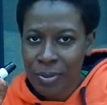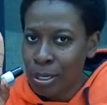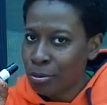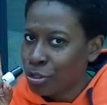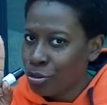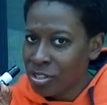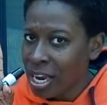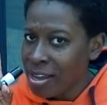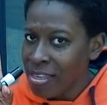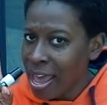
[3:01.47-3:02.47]
Don't you
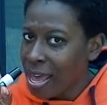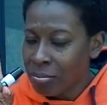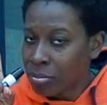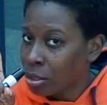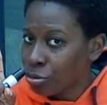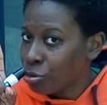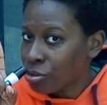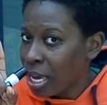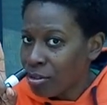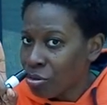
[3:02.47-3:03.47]
say that. Don't you
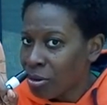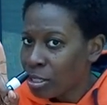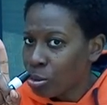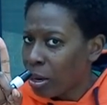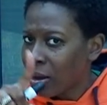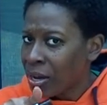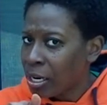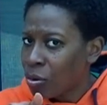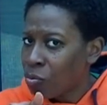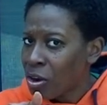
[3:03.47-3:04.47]
say 3:12. I
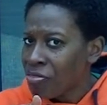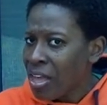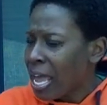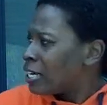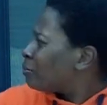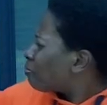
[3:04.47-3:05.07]
don't want that.